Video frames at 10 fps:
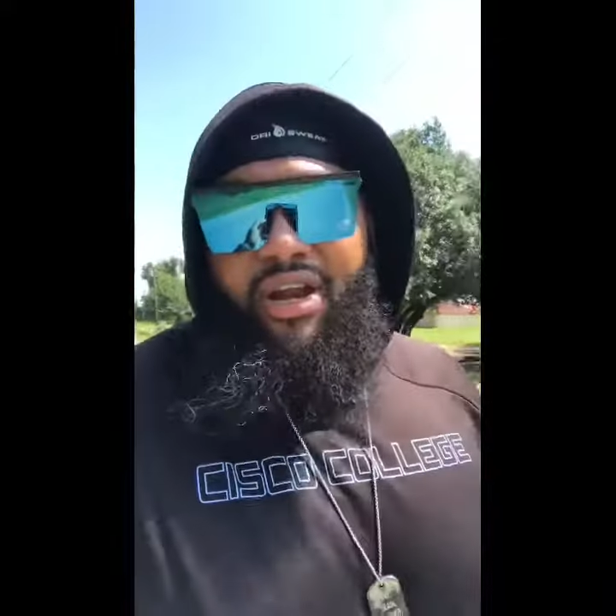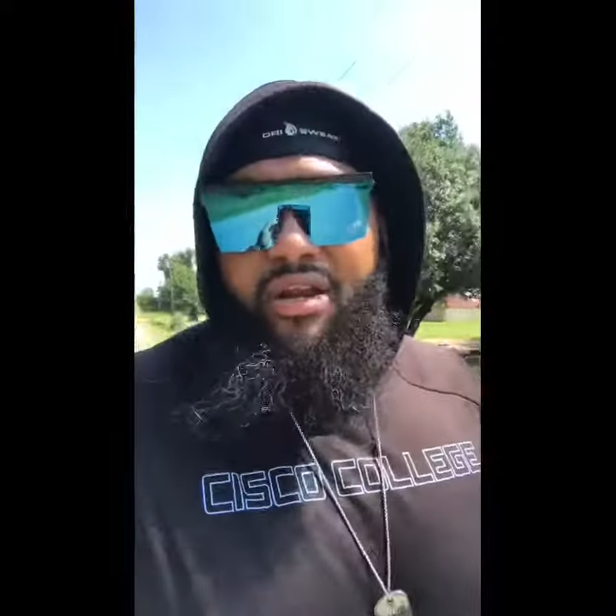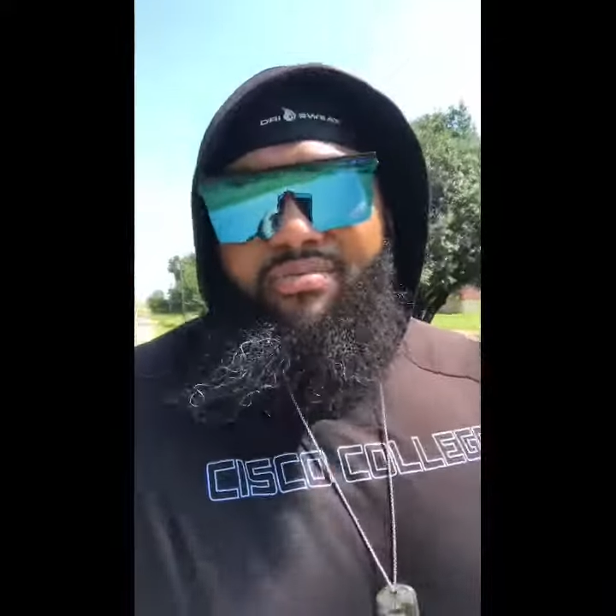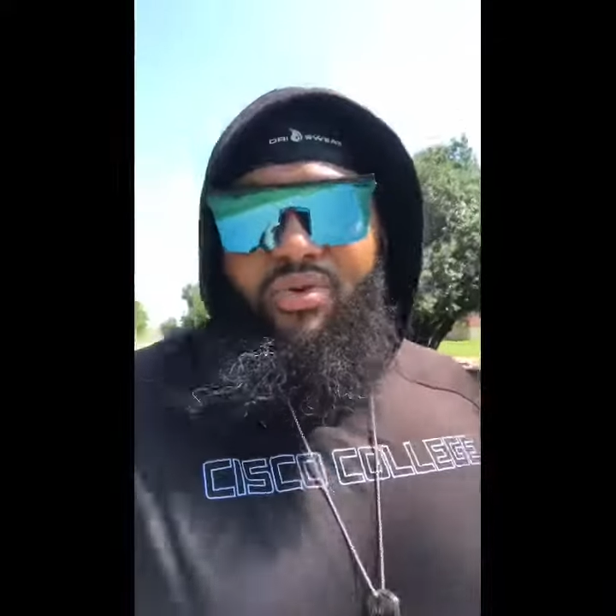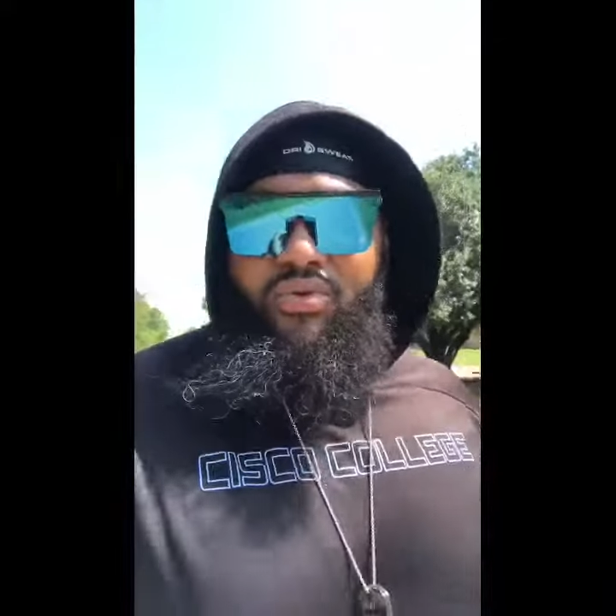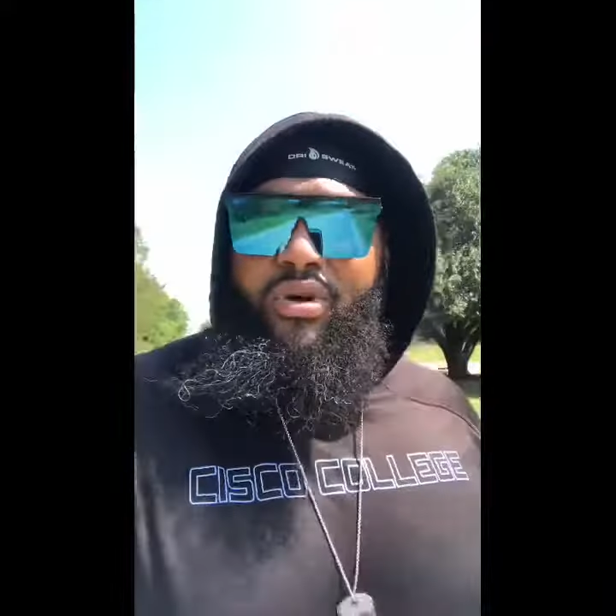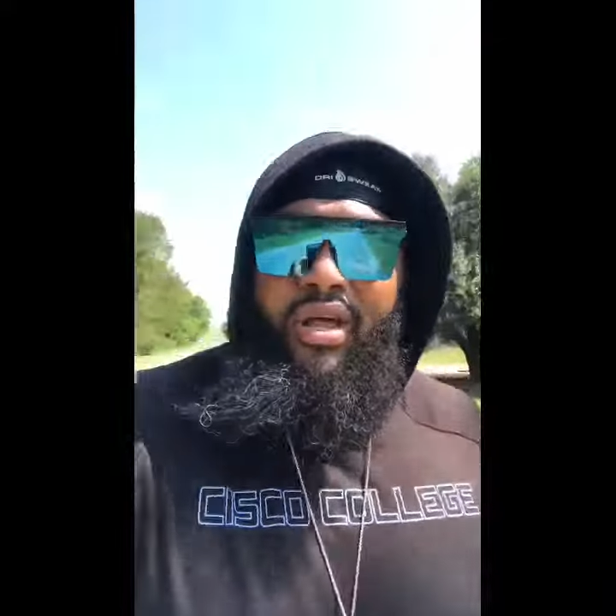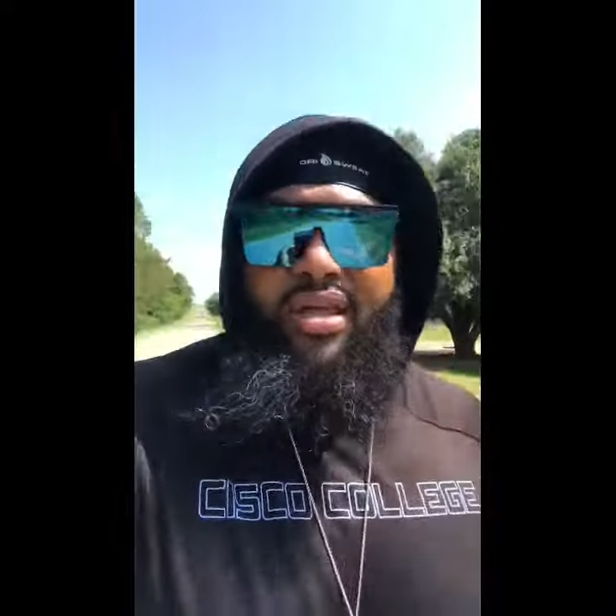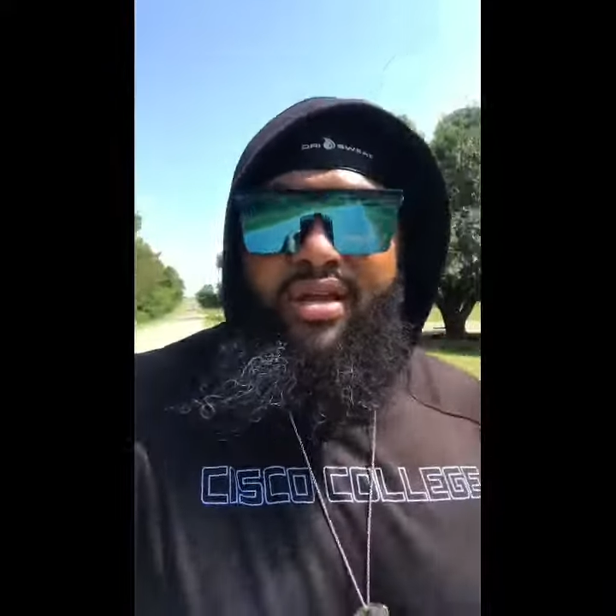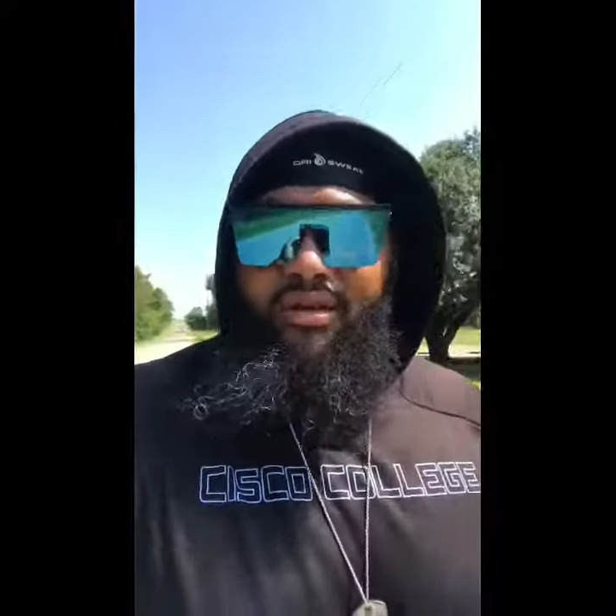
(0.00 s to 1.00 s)
number 1.
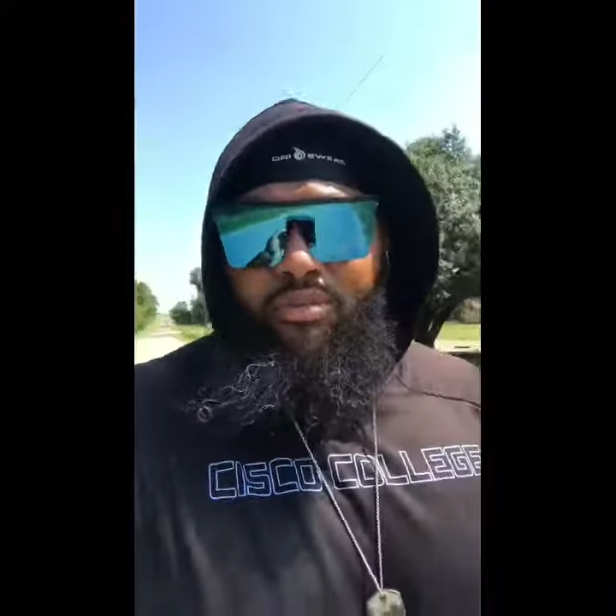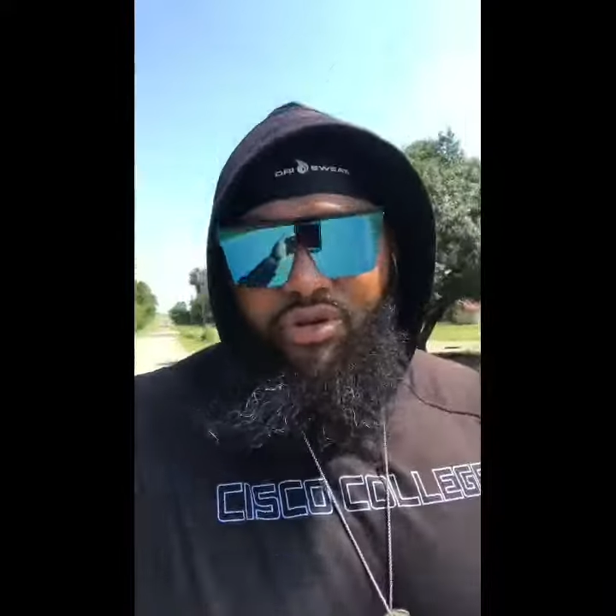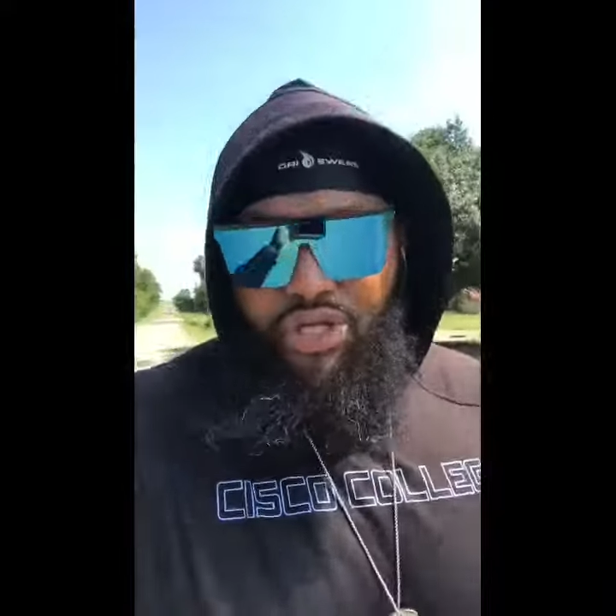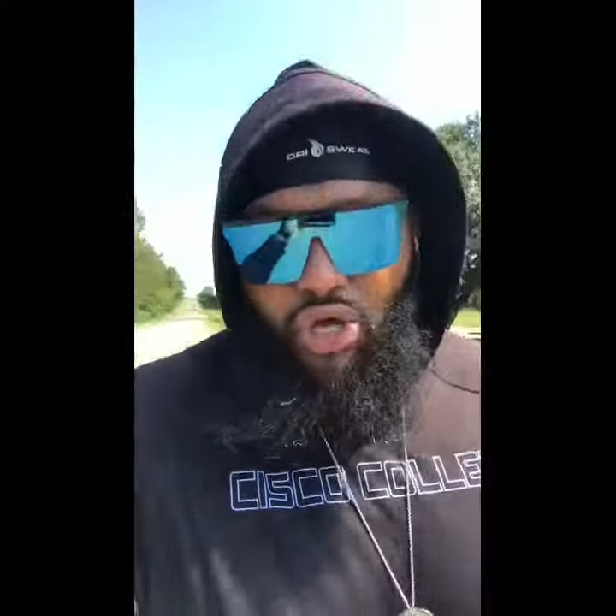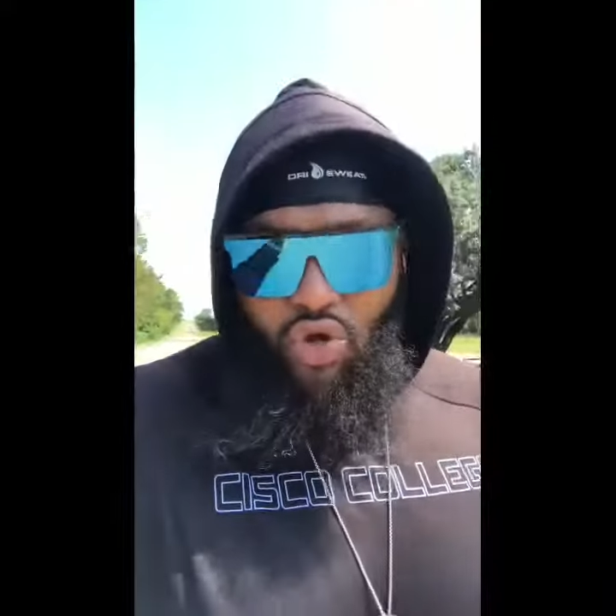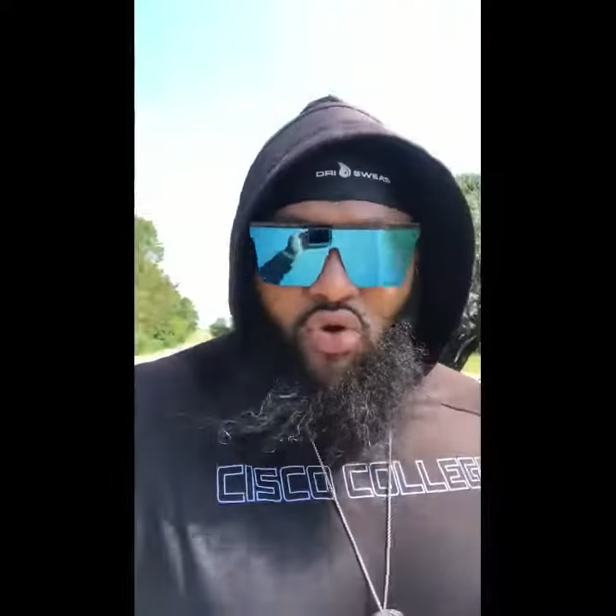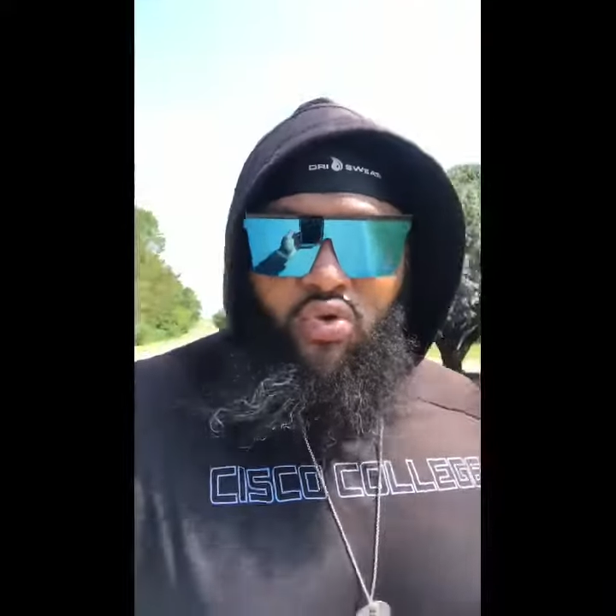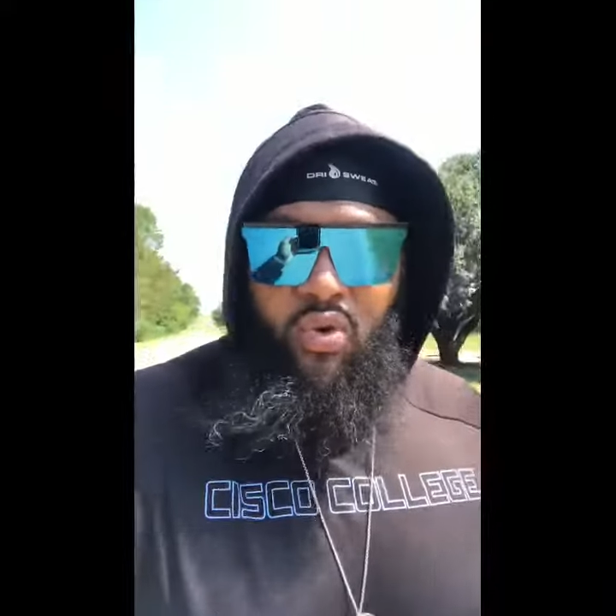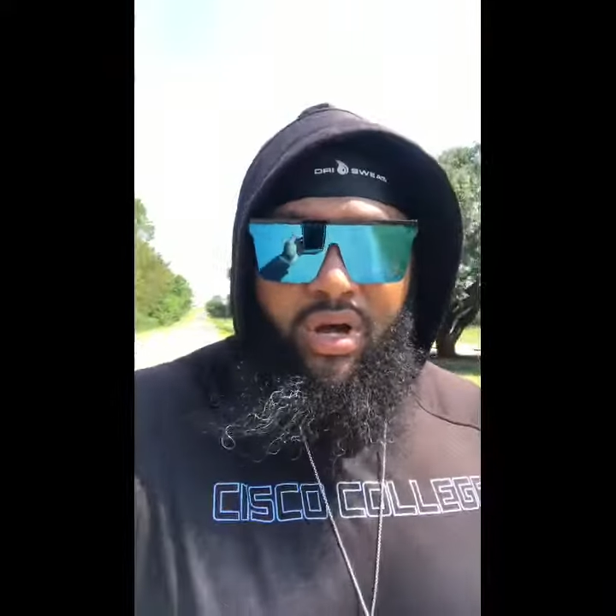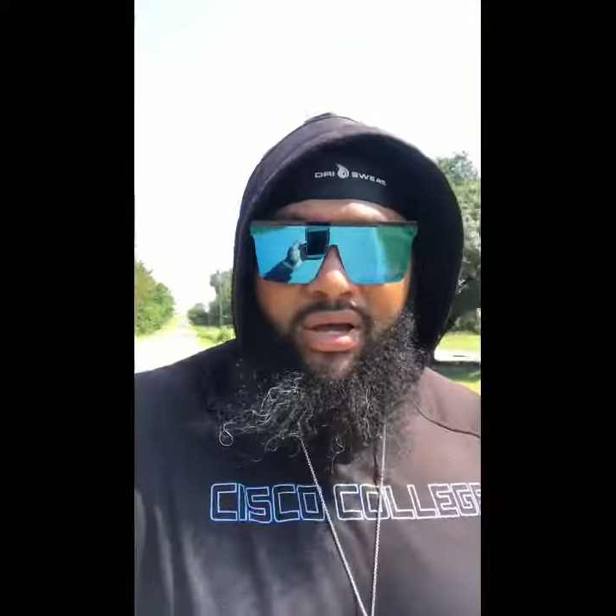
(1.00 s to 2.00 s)
Number 2,